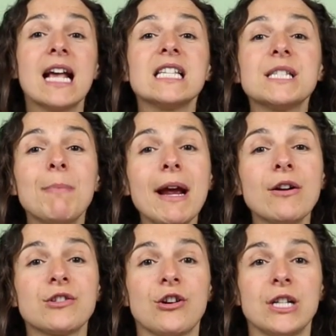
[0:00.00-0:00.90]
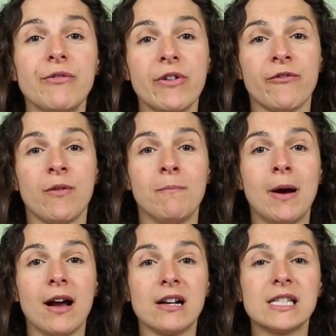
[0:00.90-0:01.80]
Spiders are different from
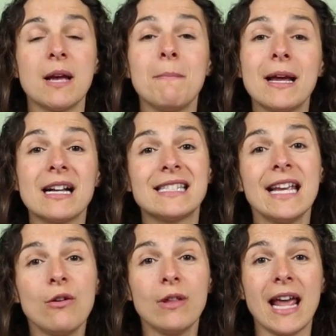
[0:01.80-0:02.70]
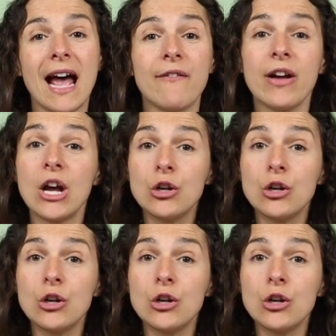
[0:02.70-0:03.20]
bugs because they only have